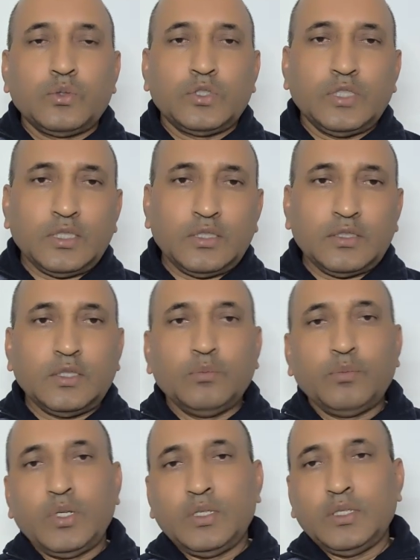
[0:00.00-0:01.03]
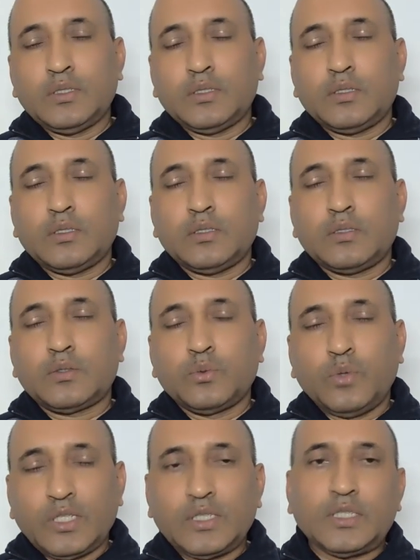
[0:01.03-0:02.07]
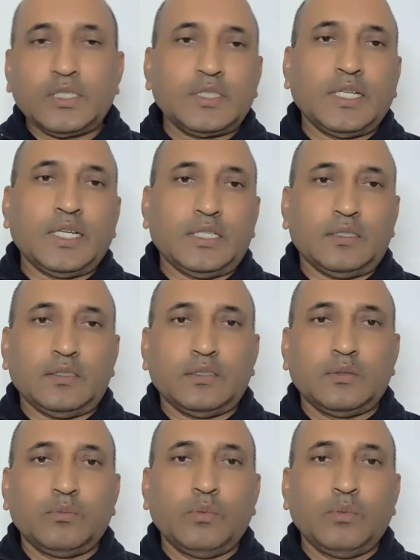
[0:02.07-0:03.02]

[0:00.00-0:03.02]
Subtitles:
So just simply to understand,